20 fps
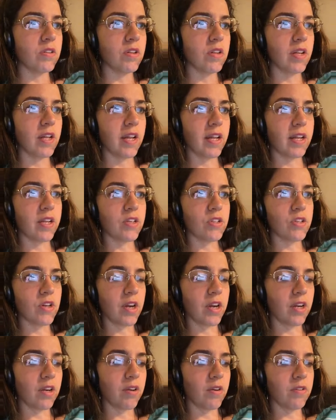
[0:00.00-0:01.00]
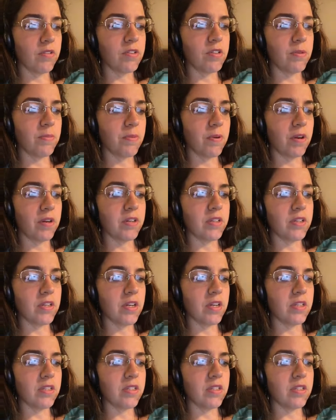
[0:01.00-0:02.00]
I can try and go into
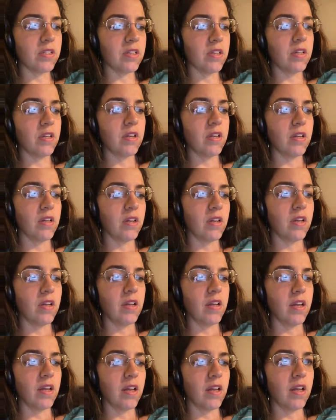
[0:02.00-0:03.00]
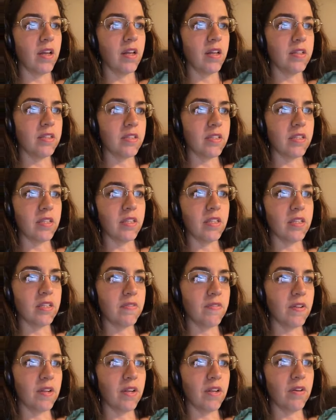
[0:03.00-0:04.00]
Proteges and see
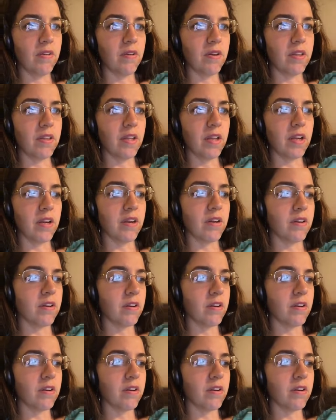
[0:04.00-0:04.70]
this video on there.